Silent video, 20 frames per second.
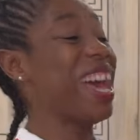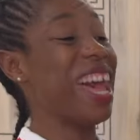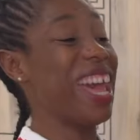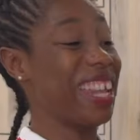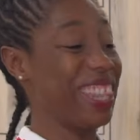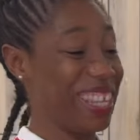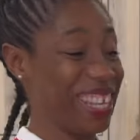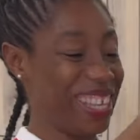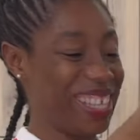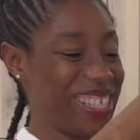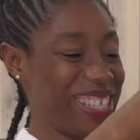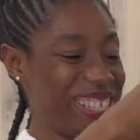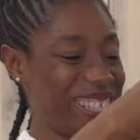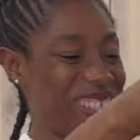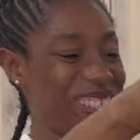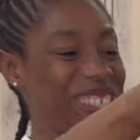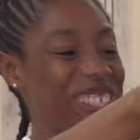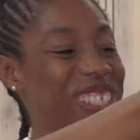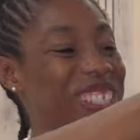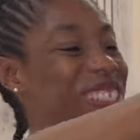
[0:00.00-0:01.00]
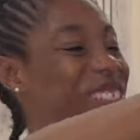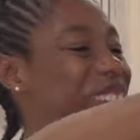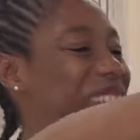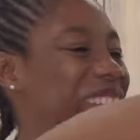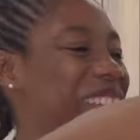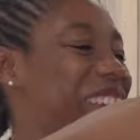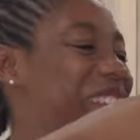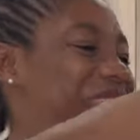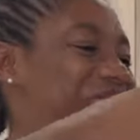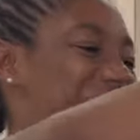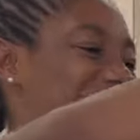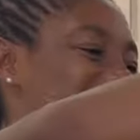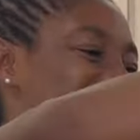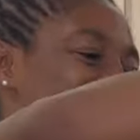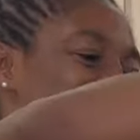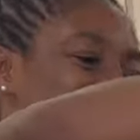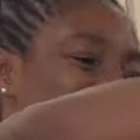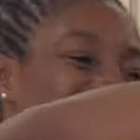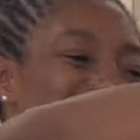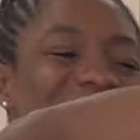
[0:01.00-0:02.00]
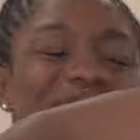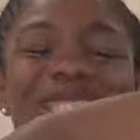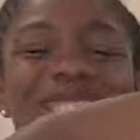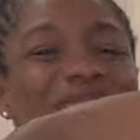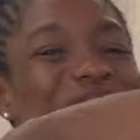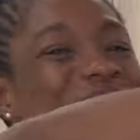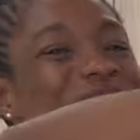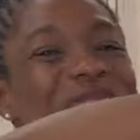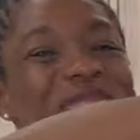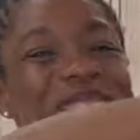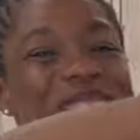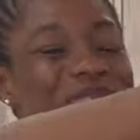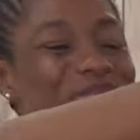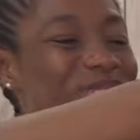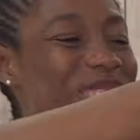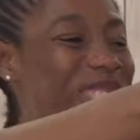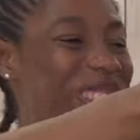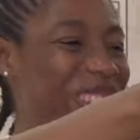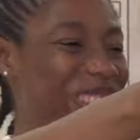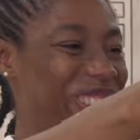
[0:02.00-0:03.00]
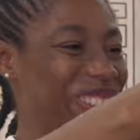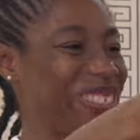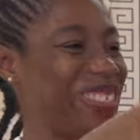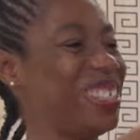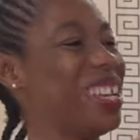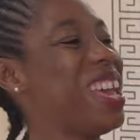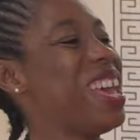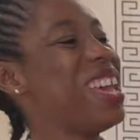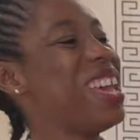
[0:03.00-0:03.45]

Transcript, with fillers: I think it's cute. This one I couldn't leave it. I just thought it was so cute.